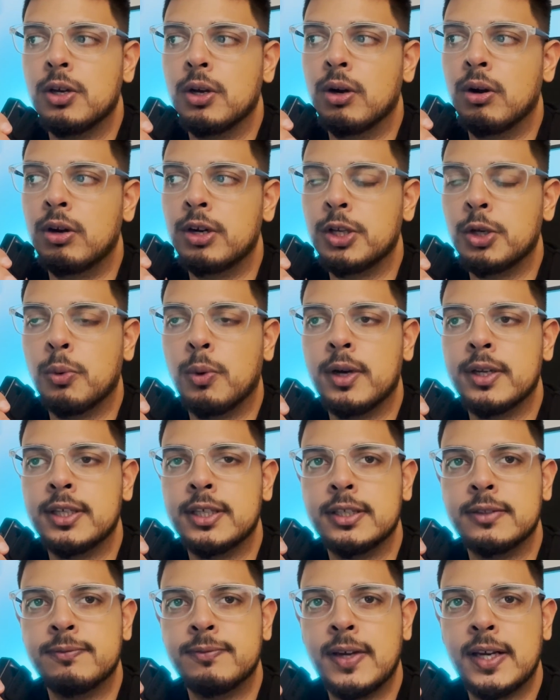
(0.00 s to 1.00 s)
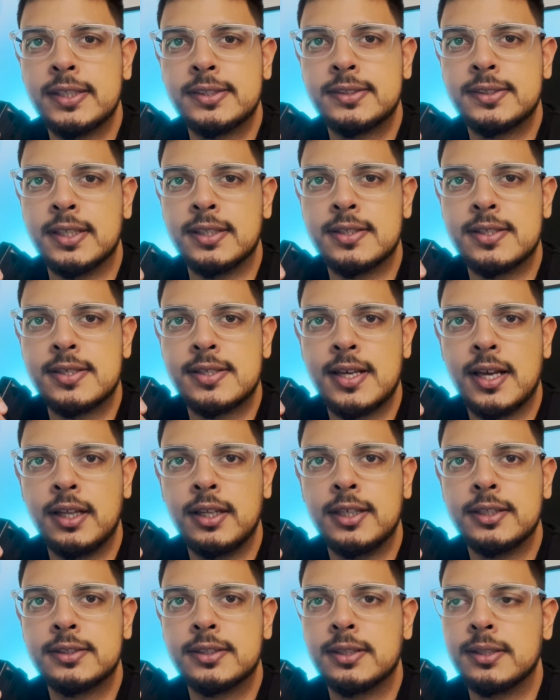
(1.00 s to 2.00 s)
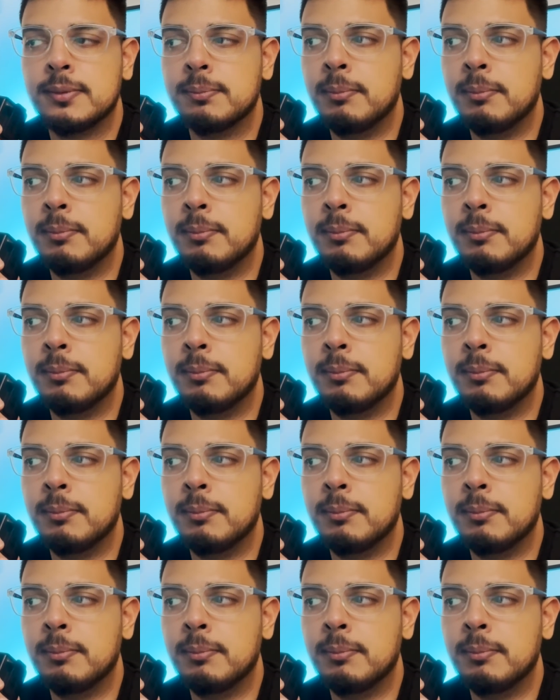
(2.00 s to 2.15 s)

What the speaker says: or you want to invest and sell it,